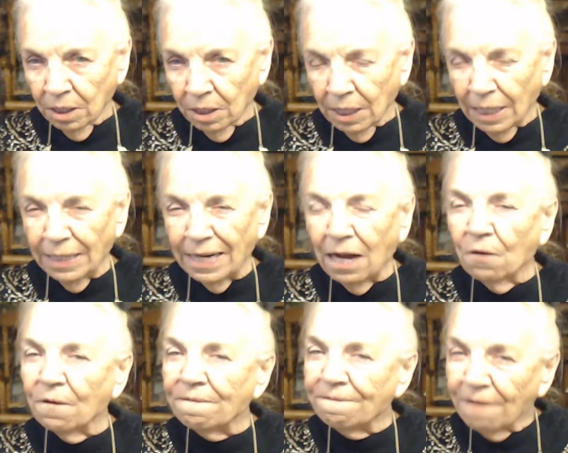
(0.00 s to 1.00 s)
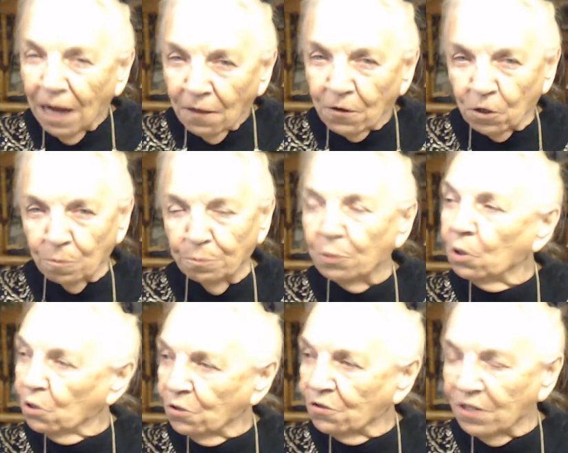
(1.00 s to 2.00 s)
And now the father
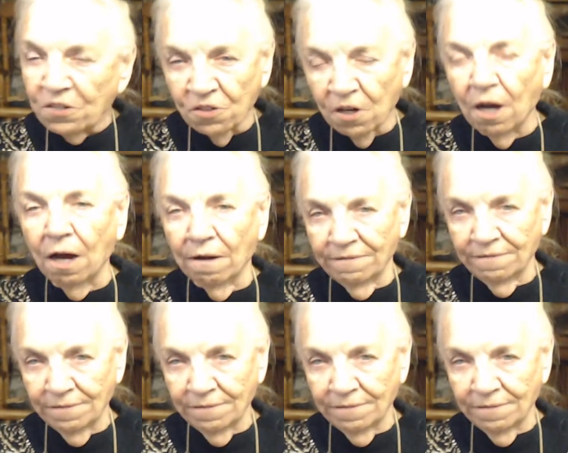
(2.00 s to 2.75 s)
pulls this off,